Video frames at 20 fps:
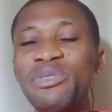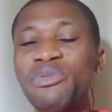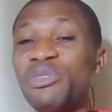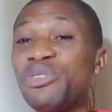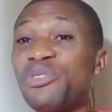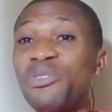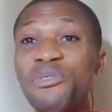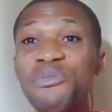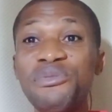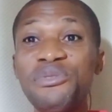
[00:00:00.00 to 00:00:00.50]

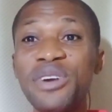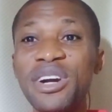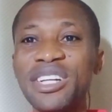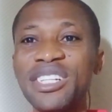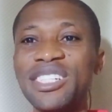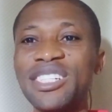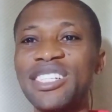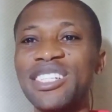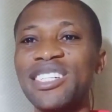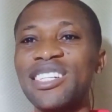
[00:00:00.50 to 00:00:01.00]
with your
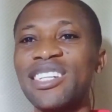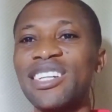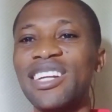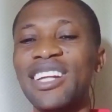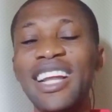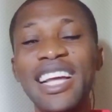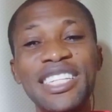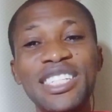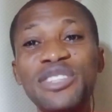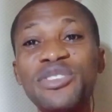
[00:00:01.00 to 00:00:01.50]
friends.
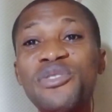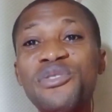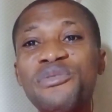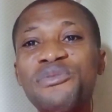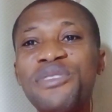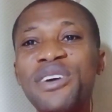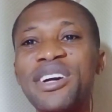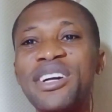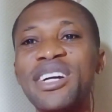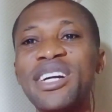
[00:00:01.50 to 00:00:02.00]
Let it go
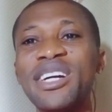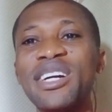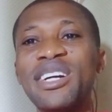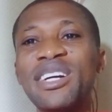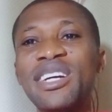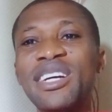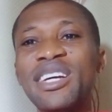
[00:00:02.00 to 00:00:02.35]
viral.